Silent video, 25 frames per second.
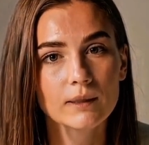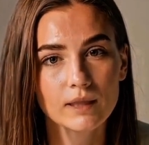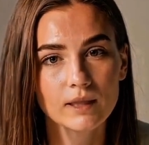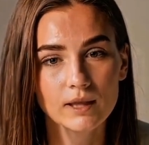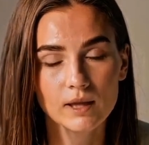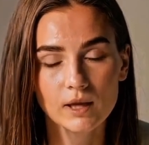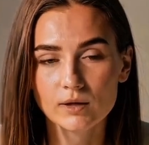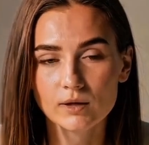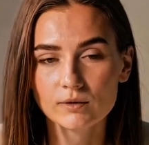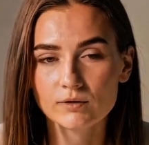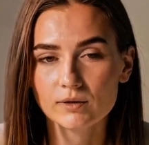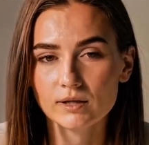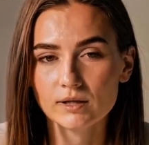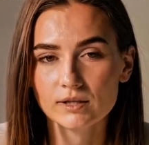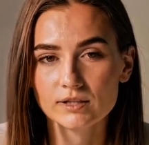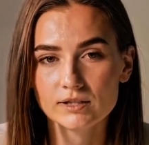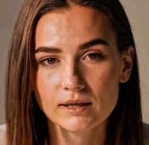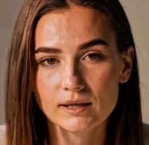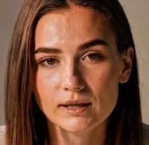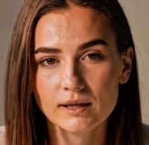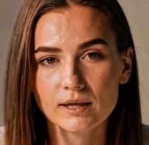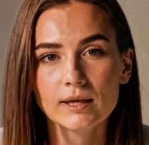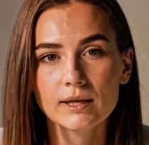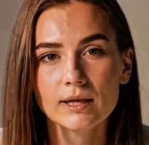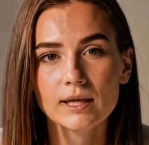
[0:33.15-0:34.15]
It
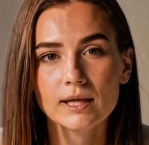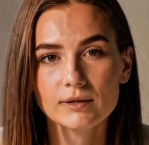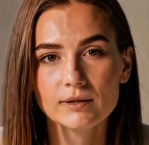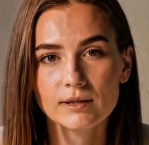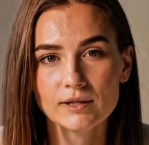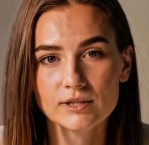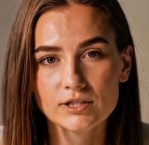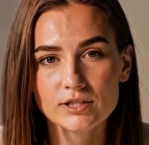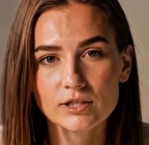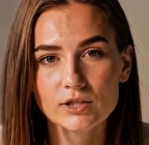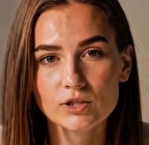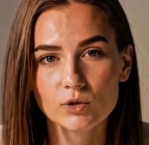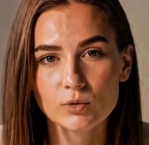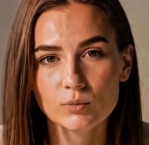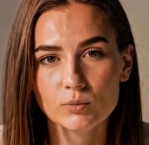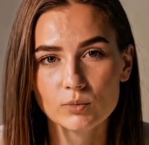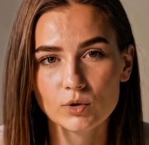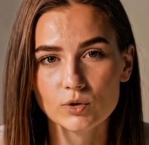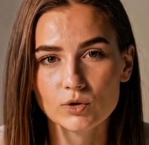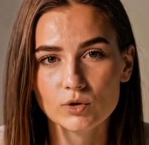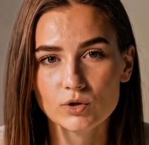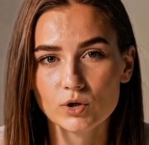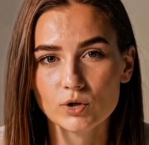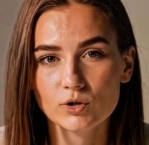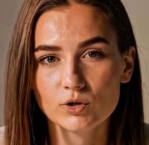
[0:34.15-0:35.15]
offers 11 secure
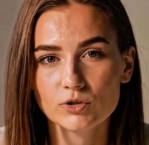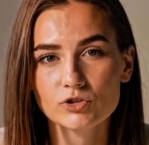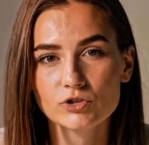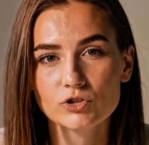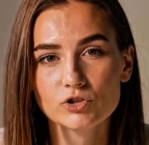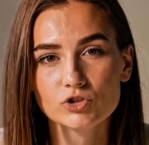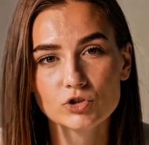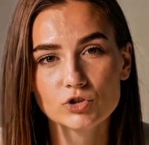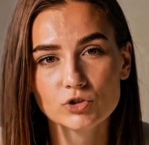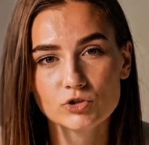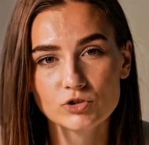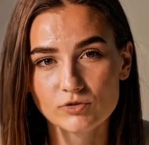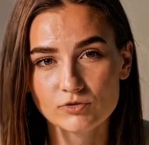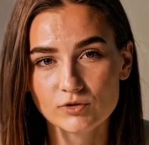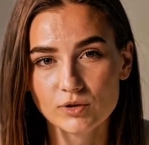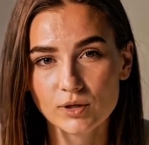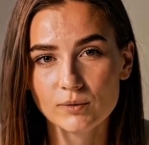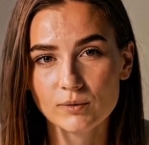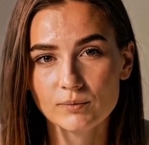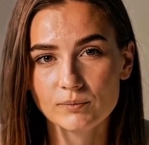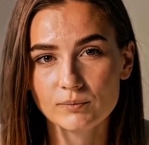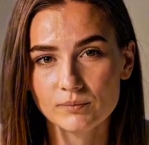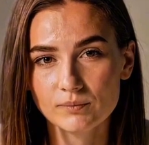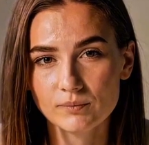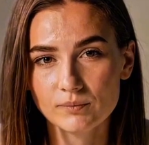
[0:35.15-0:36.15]
protocols to choose
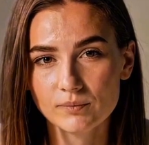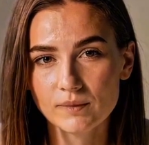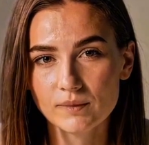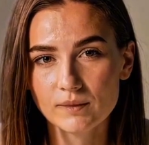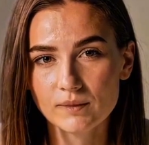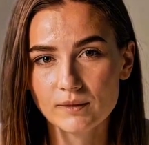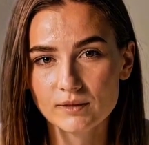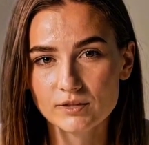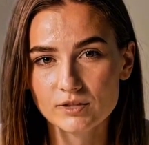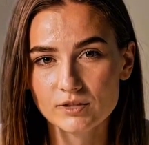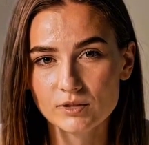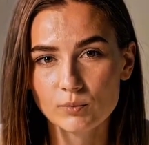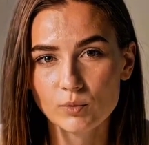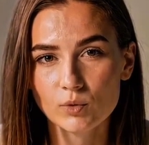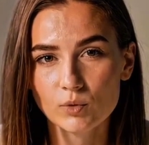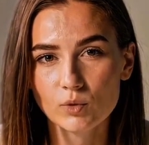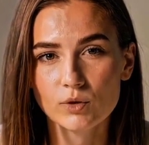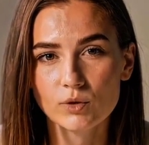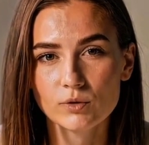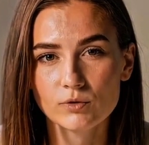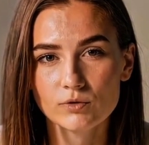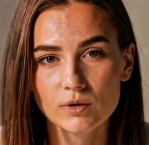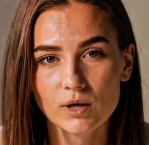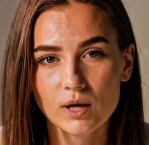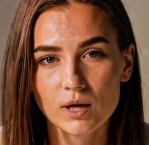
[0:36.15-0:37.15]
from,
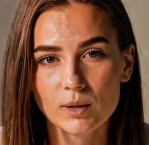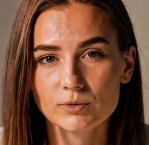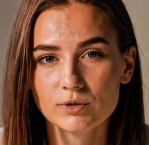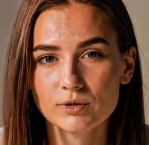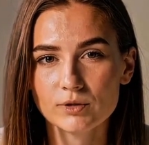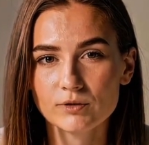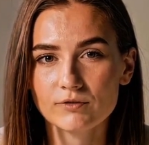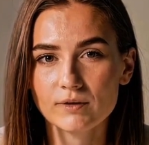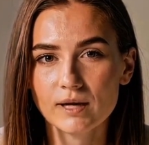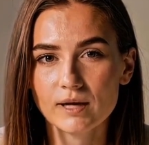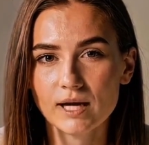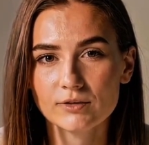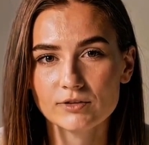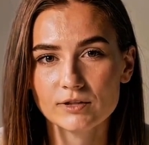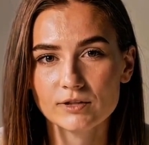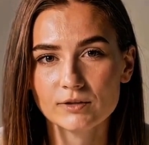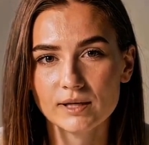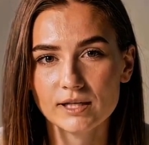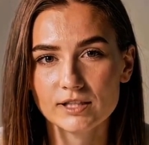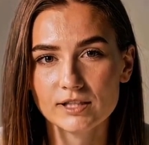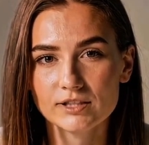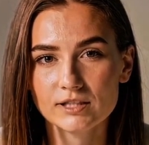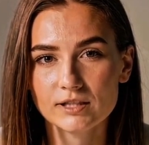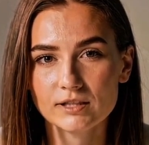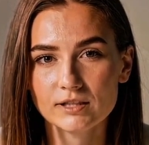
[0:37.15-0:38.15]
support for up to five
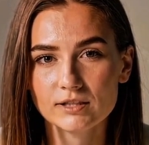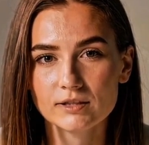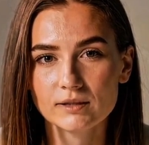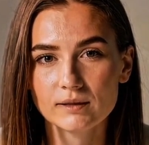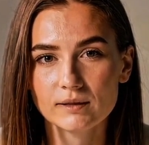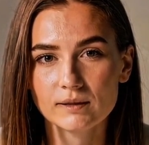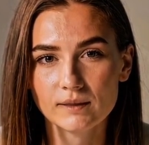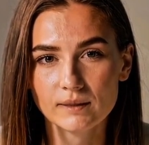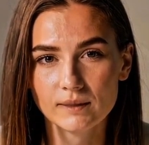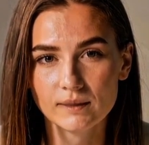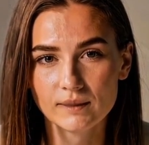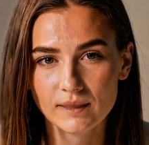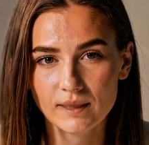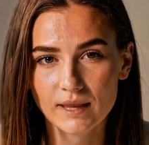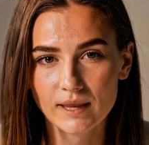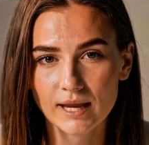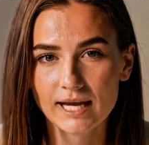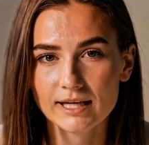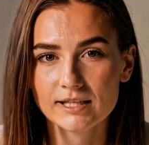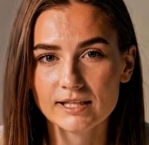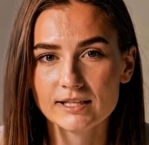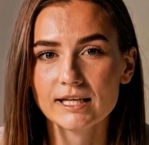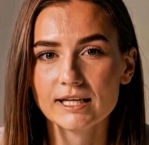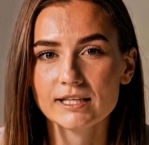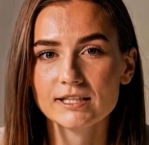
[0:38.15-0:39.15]
devices,
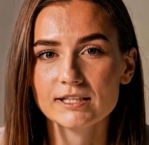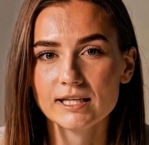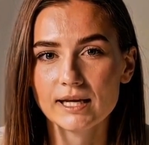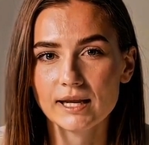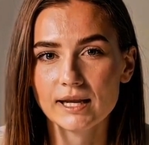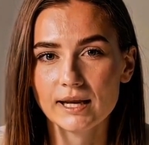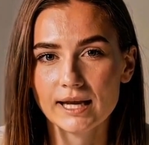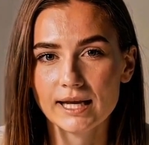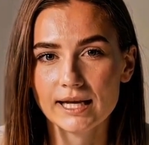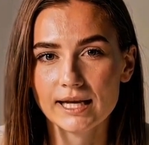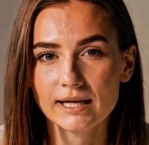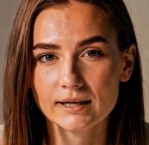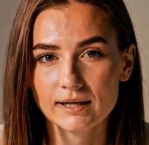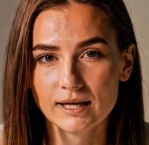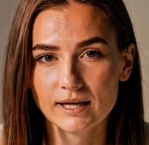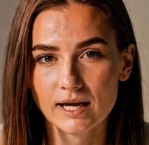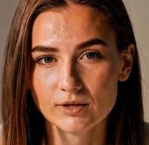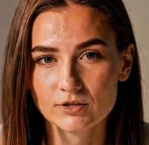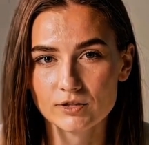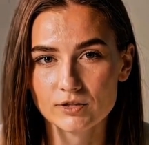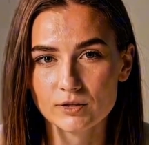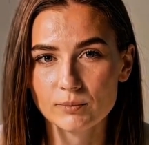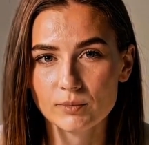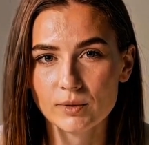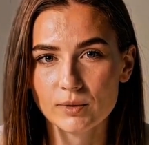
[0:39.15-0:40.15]
access to
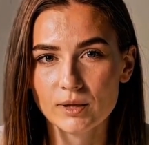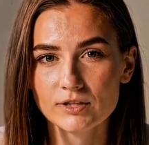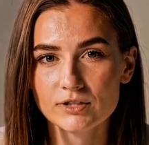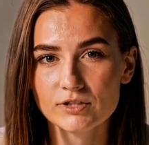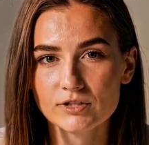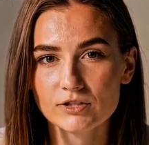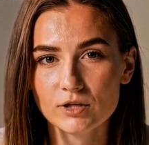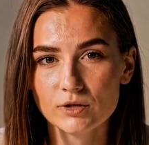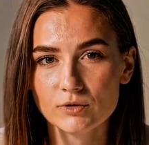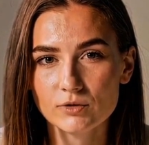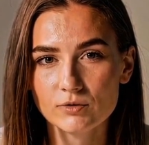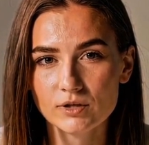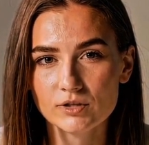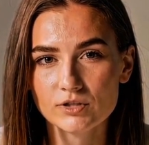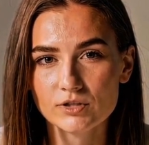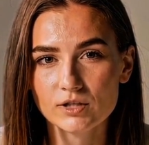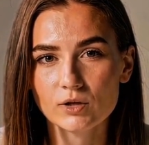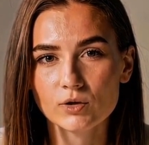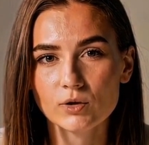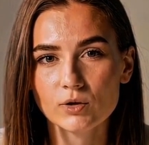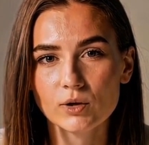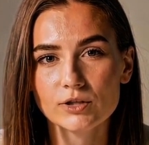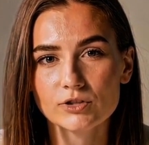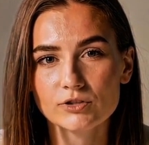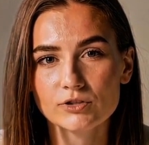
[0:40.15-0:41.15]
8,000 plus servers
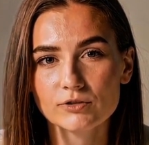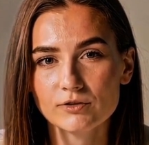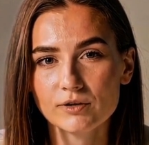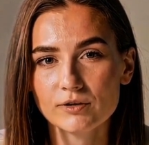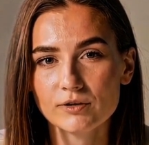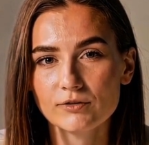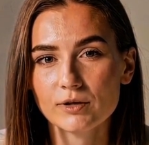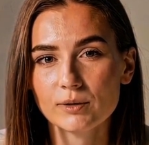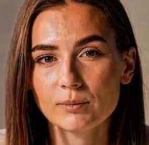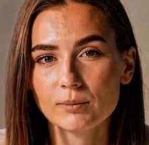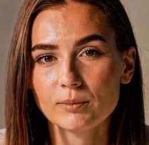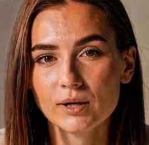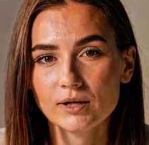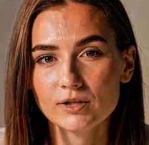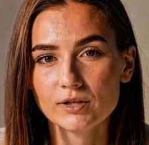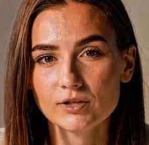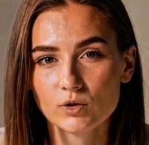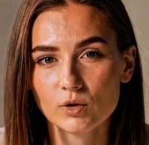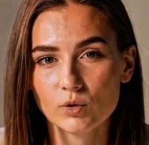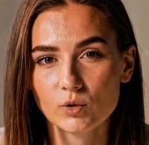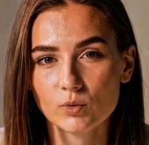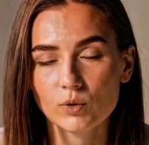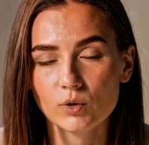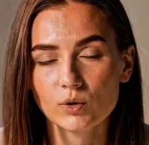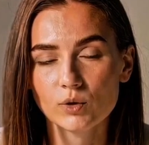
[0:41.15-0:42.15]
across 50 plus
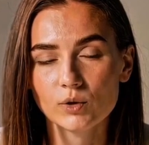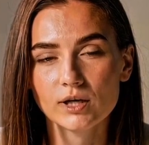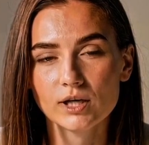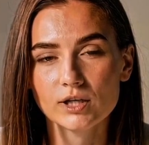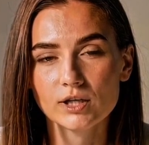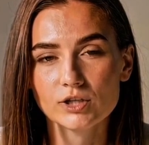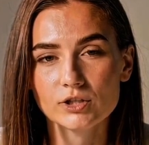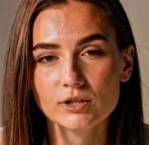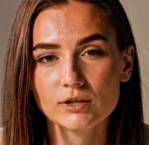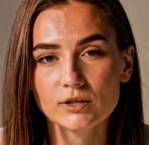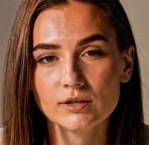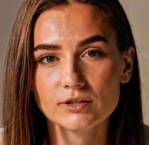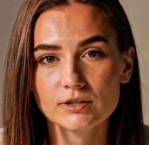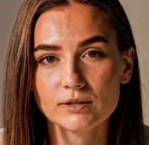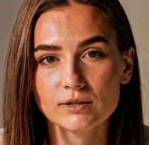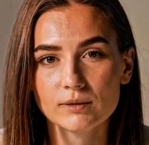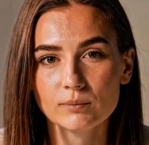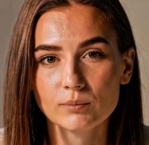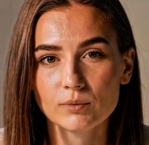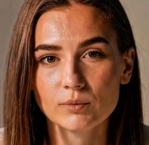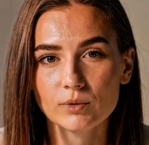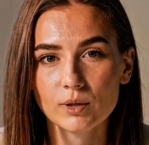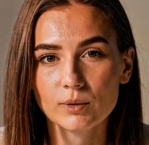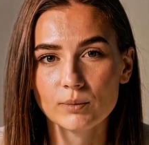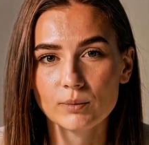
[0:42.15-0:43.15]
global locations,
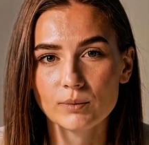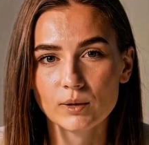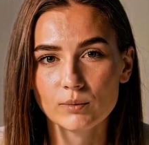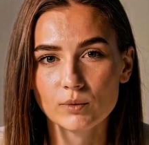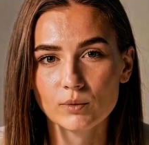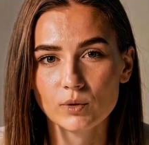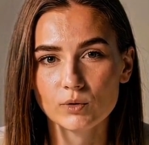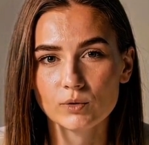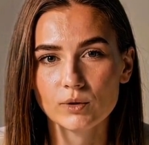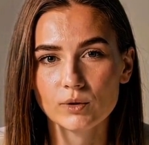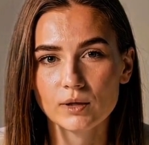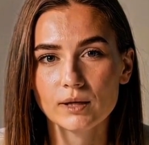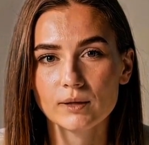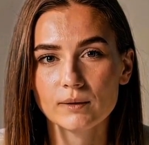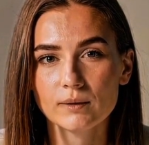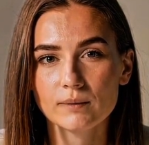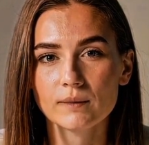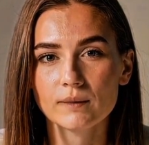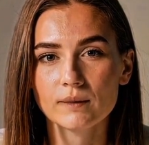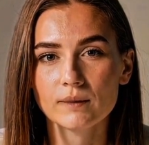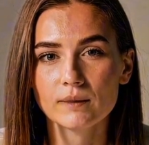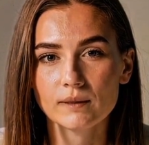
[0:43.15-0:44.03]
premium only,